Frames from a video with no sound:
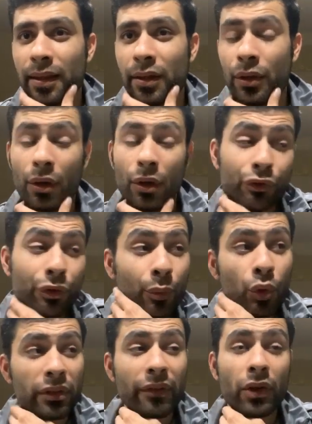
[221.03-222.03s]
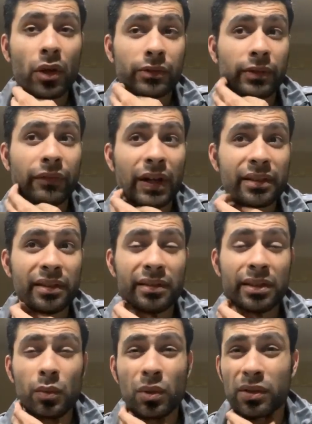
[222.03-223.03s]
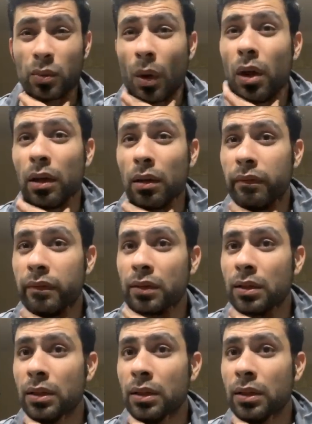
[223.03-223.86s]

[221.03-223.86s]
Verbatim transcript: You know, Andre Ward's never lost a fight since he was 12.